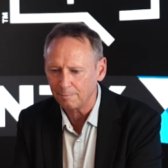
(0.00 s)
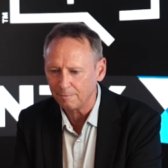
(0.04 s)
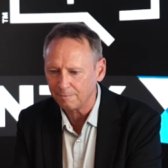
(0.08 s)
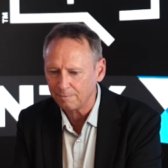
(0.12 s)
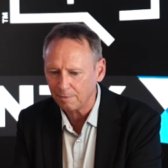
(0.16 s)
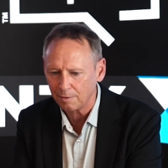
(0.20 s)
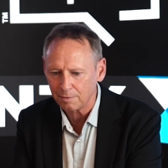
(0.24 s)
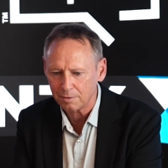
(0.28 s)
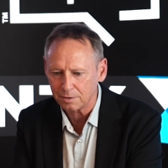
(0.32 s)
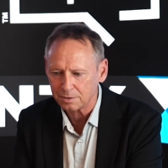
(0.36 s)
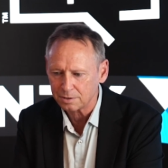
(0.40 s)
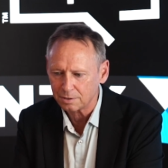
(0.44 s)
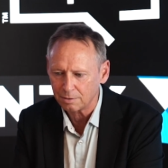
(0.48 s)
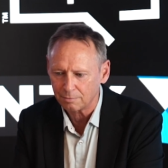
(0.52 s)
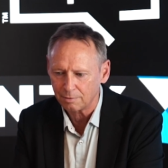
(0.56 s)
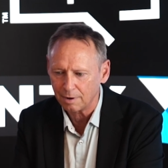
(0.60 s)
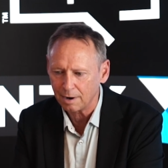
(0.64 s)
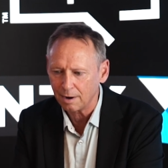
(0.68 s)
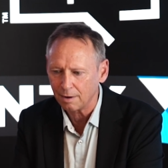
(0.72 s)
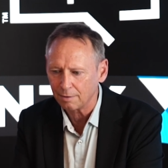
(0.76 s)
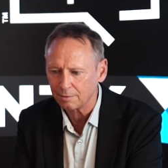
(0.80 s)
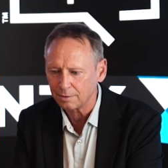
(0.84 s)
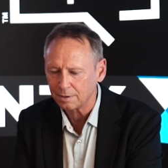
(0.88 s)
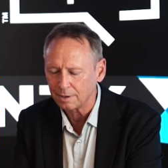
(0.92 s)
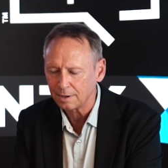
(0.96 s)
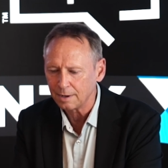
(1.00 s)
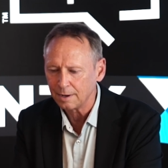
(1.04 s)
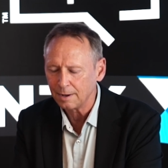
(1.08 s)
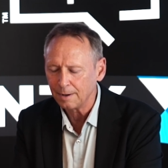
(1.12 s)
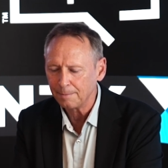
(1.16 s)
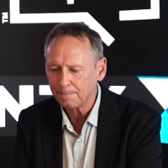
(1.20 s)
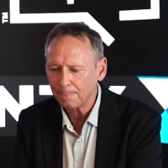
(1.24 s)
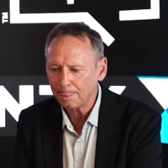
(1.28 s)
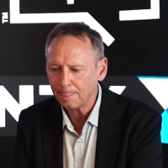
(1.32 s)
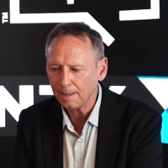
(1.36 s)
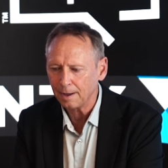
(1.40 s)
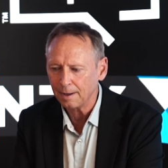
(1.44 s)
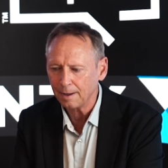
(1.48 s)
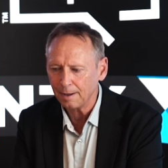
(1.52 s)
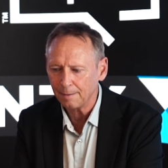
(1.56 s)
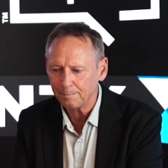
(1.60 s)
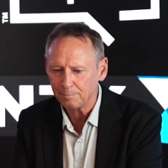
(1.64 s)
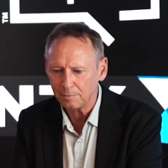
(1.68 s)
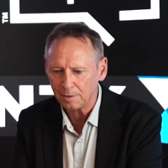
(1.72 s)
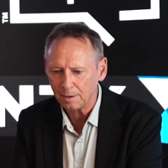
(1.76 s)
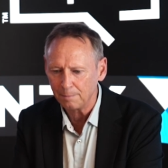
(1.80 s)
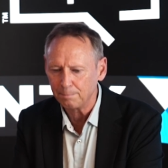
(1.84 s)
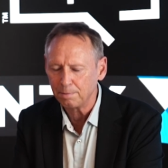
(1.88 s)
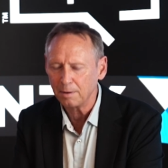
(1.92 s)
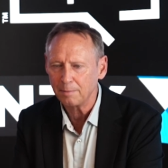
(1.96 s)
focused around
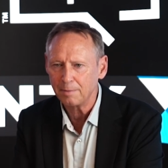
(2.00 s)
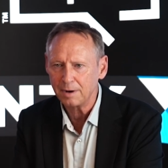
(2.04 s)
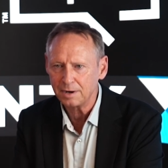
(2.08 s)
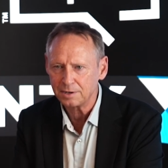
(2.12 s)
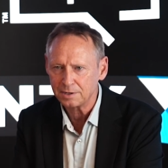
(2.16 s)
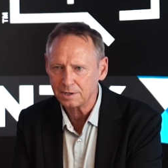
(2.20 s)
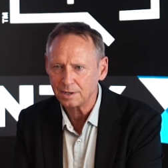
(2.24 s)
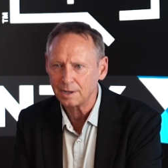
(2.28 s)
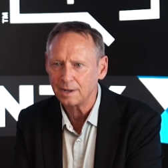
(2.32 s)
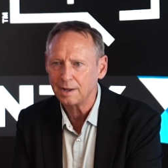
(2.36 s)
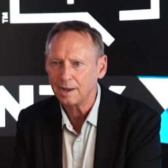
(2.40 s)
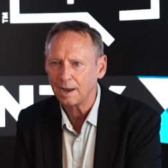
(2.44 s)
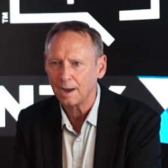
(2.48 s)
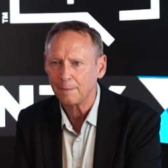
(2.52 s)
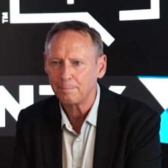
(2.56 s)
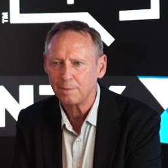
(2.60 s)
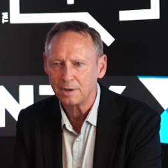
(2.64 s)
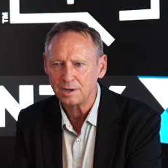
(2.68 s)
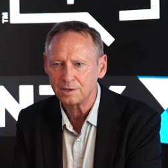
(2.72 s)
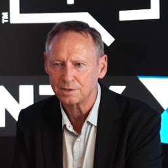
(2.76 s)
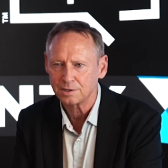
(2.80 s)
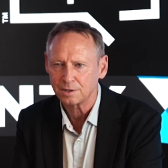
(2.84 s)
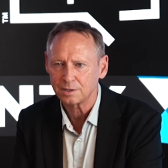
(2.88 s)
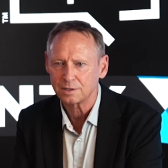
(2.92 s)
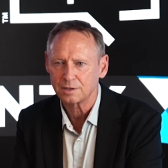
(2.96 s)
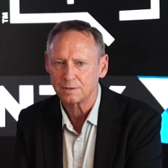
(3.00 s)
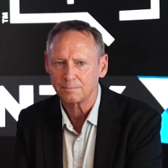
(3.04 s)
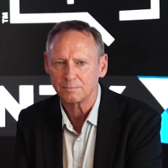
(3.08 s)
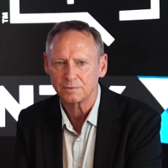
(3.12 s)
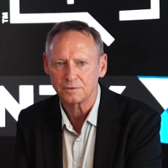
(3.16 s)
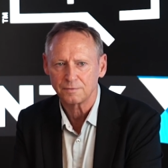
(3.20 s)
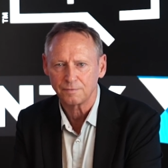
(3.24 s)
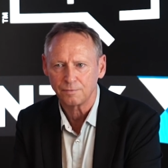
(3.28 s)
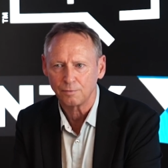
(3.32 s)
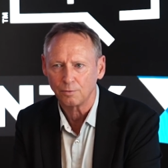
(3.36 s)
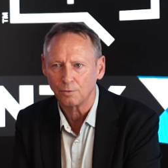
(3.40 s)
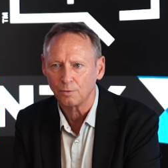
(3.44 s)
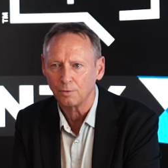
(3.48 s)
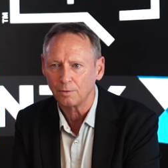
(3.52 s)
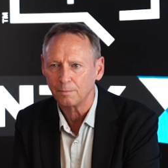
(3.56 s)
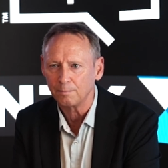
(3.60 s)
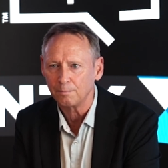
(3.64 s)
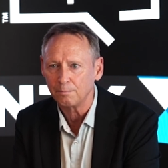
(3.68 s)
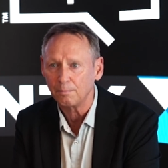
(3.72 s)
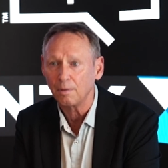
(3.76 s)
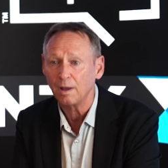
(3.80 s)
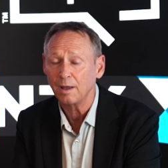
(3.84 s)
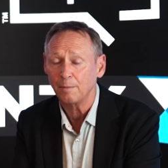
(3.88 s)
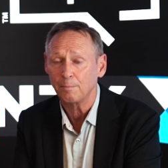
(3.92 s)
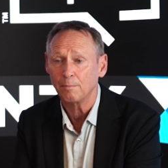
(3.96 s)
implementing ERP systems for
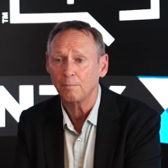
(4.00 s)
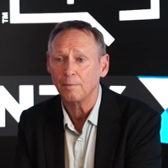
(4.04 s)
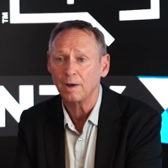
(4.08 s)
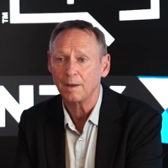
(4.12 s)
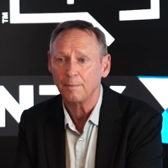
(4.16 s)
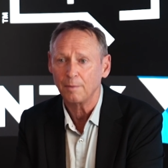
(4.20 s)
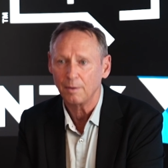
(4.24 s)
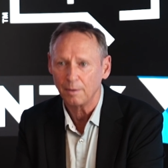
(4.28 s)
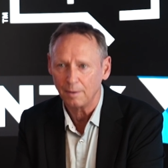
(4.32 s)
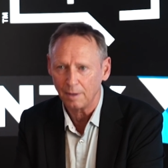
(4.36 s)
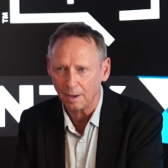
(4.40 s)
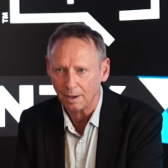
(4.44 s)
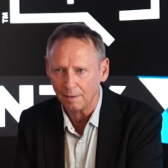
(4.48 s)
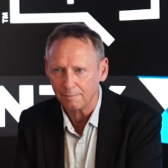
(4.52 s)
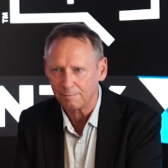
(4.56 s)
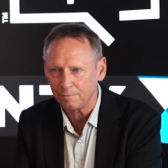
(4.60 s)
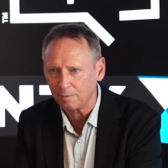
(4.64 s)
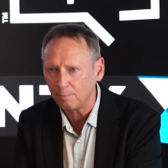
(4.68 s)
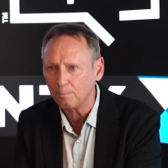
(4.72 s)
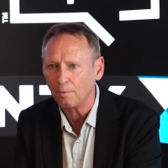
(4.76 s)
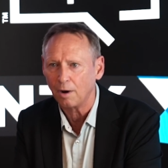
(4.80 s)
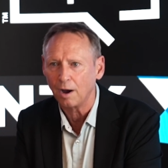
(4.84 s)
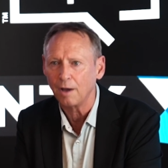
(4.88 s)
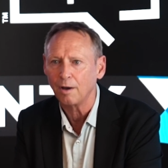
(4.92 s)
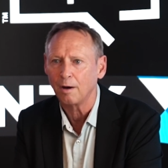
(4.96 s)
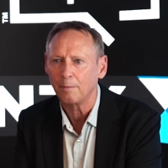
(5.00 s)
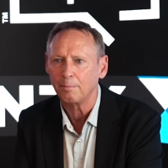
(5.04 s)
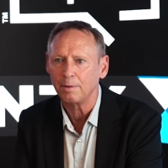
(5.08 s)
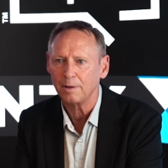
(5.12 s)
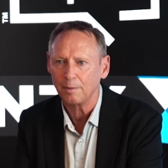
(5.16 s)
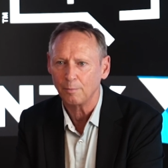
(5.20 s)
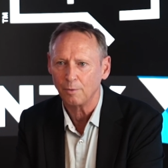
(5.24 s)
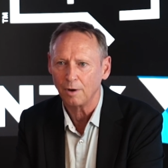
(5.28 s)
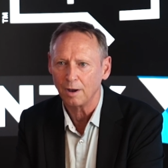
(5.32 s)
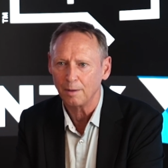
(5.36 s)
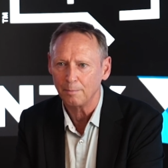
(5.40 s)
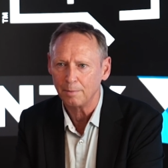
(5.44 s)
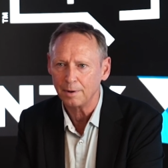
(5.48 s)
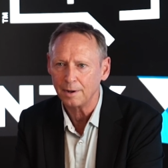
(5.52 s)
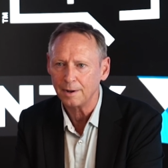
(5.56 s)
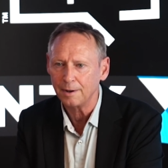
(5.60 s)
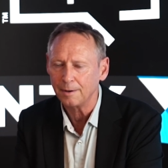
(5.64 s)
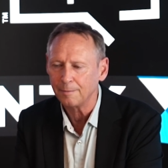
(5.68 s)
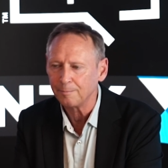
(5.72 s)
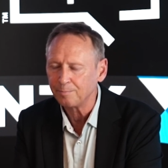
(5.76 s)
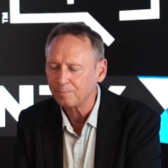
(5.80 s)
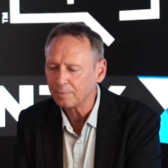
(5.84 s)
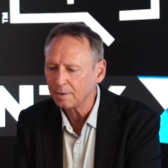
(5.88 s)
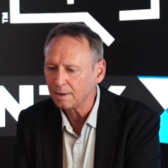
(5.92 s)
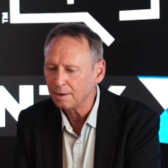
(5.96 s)
MYOB.
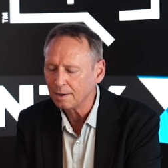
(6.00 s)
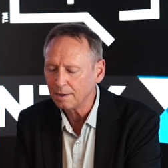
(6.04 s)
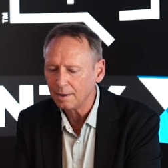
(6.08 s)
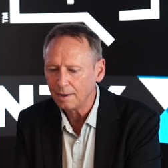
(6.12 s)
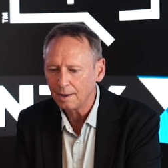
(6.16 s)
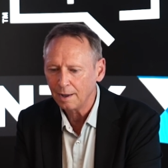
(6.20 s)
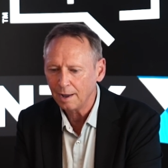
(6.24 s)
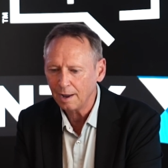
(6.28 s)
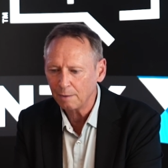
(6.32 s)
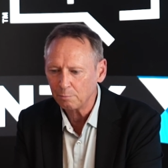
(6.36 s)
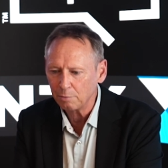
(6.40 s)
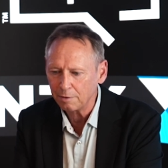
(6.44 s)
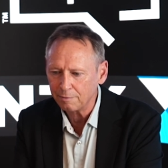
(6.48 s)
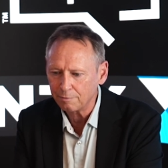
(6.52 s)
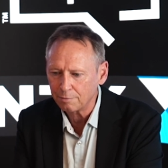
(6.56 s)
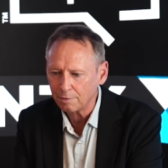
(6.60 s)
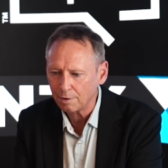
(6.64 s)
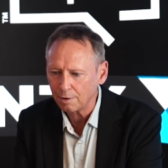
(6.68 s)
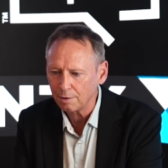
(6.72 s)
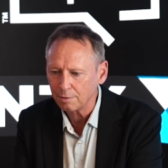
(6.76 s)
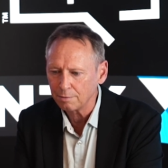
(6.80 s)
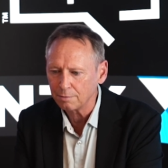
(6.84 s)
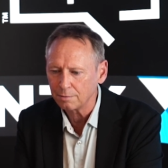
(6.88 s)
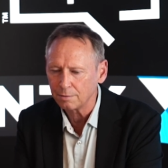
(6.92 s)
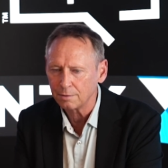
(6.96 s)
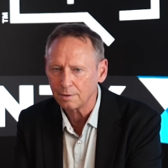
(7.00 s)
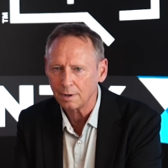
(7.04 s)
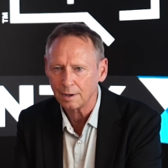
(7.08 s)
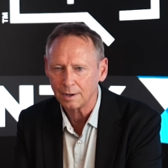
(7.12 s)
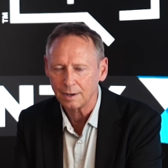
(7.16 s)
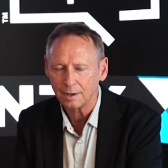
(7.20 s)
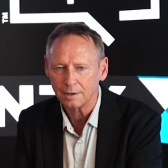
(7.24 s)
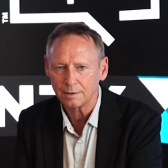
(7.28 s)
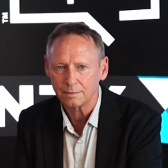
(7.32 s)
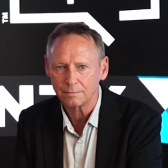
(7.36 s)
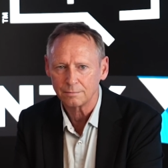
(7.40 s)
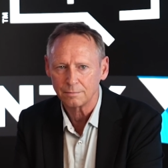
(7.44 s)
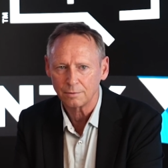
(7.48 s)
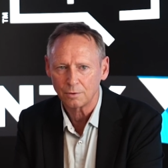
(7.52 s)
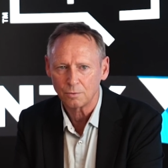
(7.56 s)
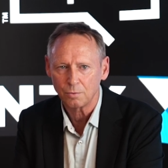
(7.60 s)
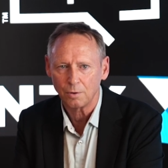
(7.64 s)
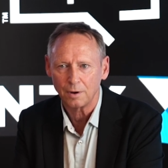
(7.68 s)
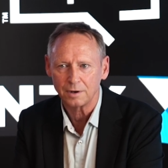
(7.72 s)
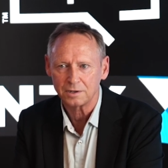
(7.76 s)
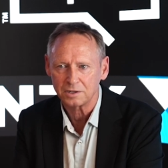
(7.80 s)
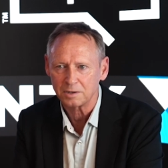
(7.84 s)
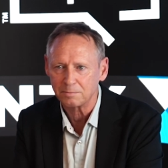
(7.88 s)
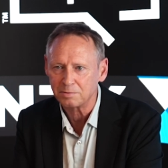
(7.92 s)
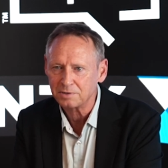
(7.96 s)
And we've grown
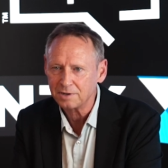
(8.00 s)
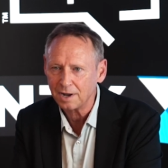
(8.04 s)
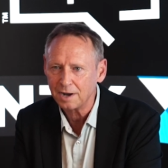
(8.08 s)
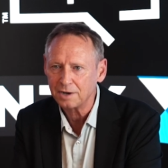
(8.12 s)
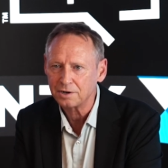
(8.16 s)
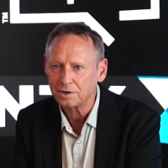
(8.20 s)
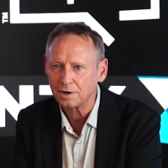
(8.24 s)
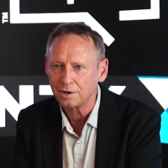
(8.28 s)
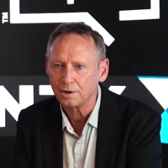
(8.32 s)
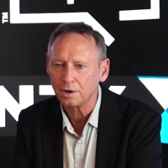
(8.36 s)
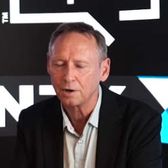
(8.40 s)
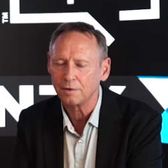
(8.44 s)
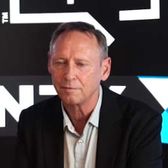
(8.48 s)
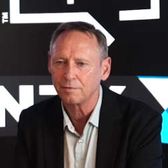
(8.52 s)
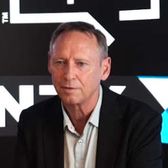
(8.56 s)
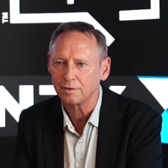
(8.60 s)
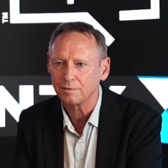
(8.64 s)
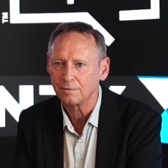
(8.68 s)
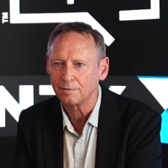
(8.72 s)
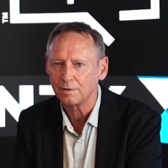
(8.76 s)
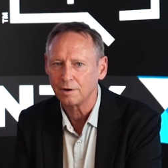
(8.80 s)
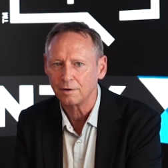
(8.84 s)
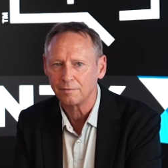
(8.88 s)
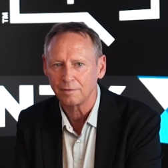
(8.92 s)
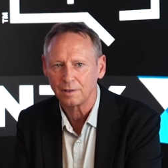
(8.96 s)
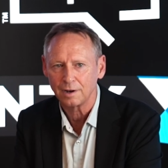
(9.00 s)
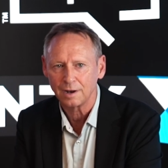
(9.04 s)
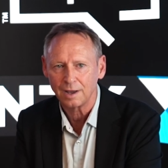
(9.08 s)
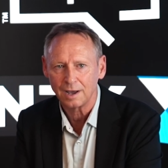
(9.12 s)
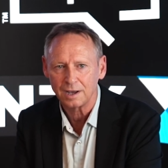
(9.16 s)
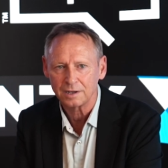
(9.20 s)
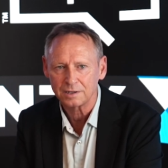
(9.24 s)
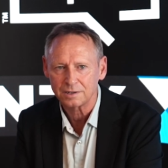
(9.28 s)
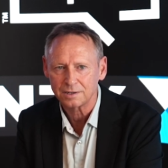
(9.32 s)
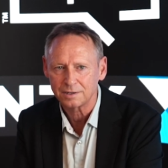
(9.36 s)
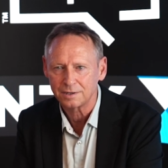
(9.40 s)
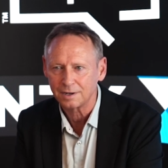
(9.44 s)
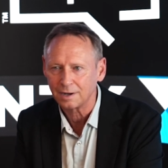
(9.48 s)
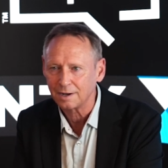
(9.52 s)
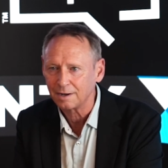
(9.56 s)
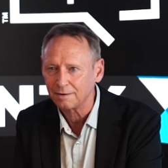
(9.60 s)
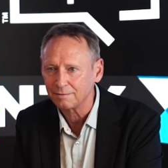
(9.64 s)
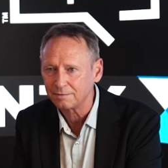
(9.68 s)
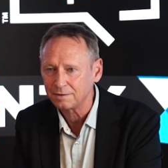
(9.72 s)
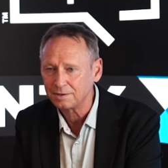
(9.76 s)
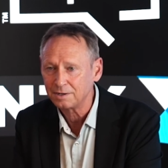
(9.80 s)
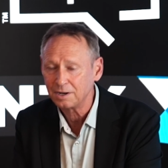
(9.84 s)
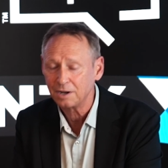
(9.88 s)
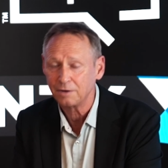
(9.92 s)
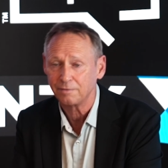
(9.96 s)
quite substantially over the last
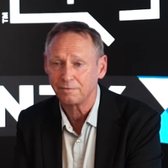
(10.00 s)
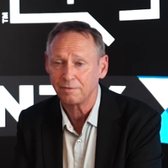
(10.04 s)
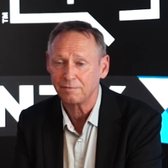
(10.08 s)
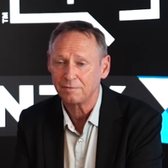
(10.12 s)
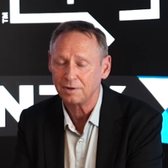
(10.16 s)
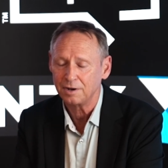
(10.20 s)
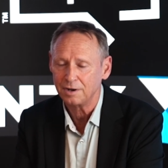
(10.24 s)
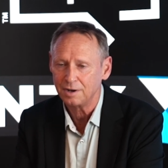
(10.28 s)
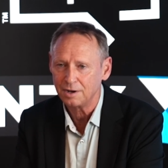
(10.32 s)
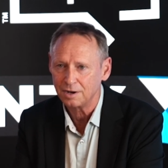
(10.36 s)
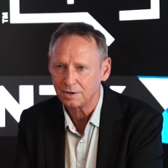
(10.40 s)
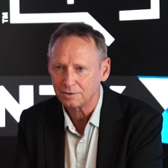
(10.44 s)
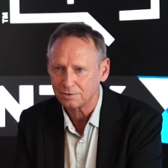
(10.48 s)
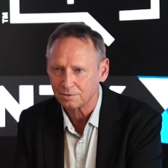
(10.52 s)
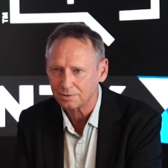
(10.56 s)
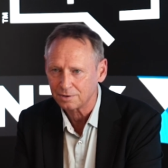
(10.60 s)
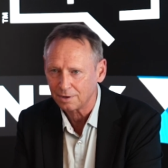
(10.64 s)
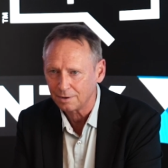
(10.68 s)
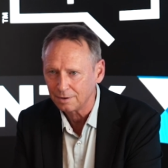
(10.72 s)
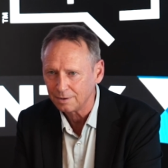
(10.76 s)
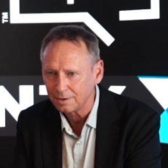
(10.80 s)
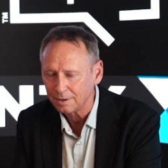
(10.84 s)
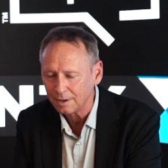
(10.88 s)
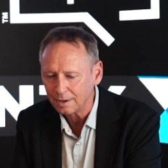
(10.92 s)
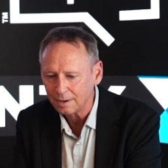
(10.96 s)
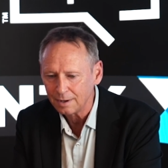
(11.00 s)
10, 15 years or so.